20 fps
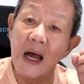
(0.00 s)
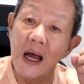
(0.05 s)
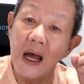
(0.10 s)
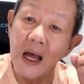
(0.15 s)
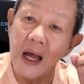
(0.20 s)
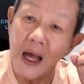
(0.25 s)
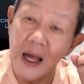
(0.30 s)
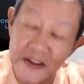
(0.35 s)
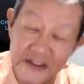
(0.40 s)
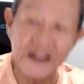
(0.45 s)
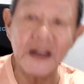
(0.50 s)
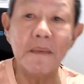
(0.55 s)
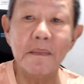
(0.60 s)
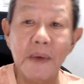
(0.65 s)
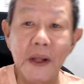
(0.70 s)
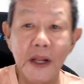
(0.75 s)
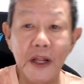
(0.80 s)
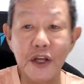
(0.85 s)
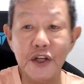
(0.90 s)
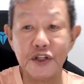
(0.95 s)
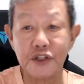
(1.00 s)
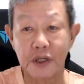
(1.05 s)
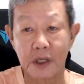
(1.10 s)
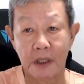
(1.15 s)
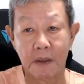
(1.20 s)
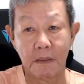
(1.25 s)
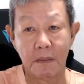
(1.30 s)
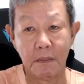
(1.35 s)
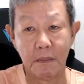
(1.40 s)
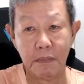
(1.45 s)
asset manager,
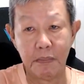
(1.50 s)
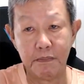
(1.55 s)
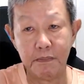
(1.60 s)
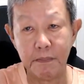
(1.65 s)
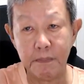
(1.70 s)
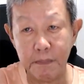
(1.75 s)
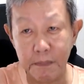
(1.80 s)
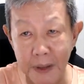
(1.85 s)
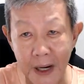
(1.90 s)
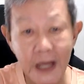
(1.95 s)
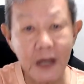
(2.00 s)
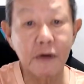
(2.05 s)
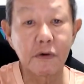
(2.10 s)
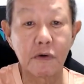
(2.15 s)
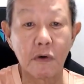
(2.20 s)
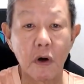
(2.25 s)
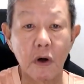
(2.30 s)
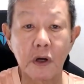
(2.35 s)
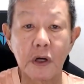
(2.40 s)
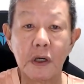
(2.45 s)
BlackRock,